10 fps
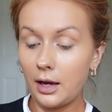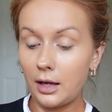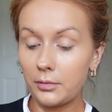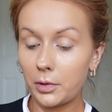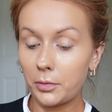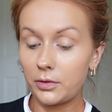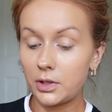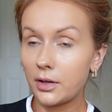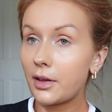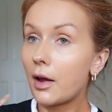and my
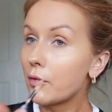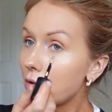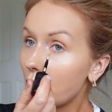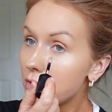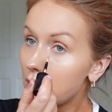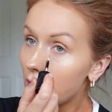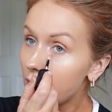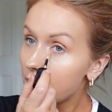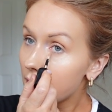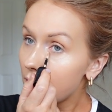boyfriend does have to go to the
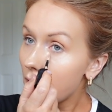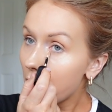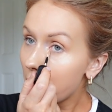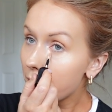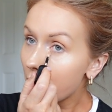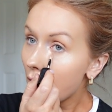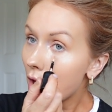office every now and then.